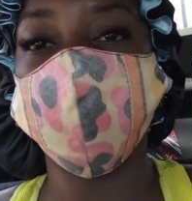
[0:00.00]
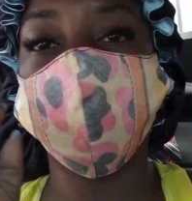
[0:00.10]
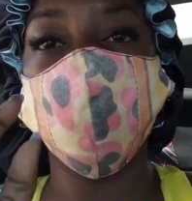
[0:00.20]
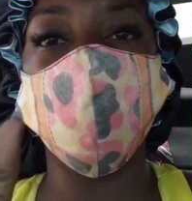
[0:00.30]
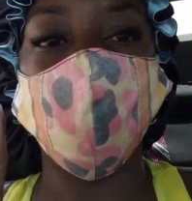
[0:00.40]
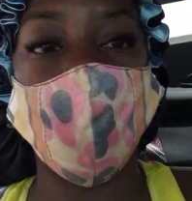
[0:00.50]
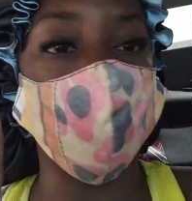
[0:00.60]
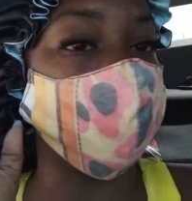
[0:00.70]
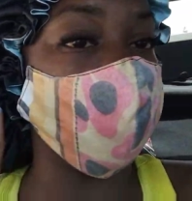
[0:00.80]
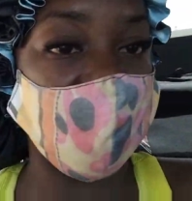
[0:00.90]
So I
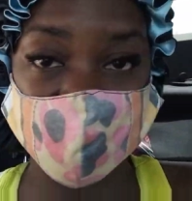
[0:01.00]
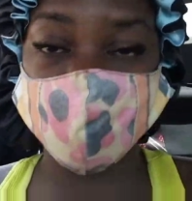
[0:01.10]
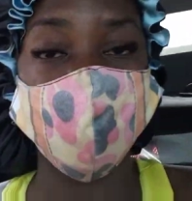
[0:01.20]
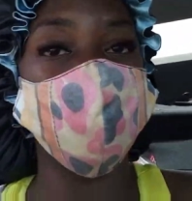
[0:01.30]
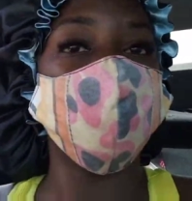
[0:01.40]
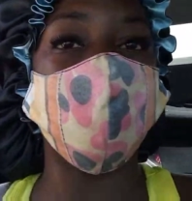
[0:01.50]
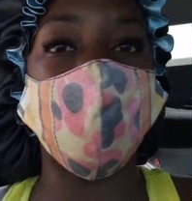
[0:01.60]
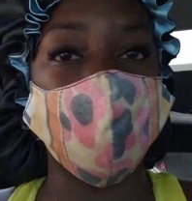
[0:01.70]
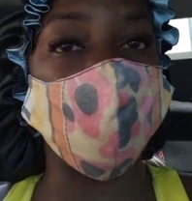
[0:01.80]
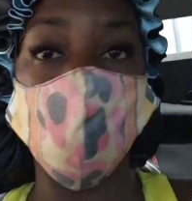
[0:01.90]
will not
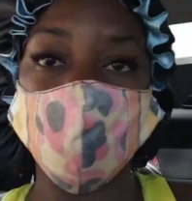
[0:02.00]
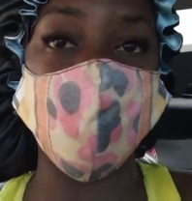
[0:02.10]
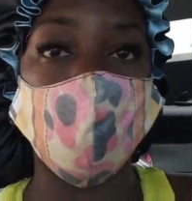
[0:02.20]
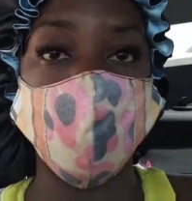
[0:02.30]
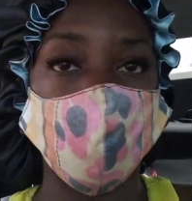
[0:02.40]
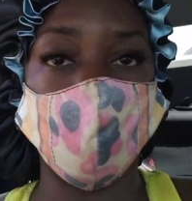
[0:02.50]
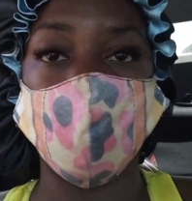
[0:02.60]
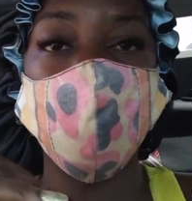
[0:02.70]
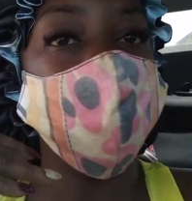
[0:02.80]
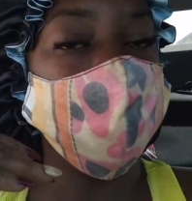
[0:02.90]
get any more sandpaper.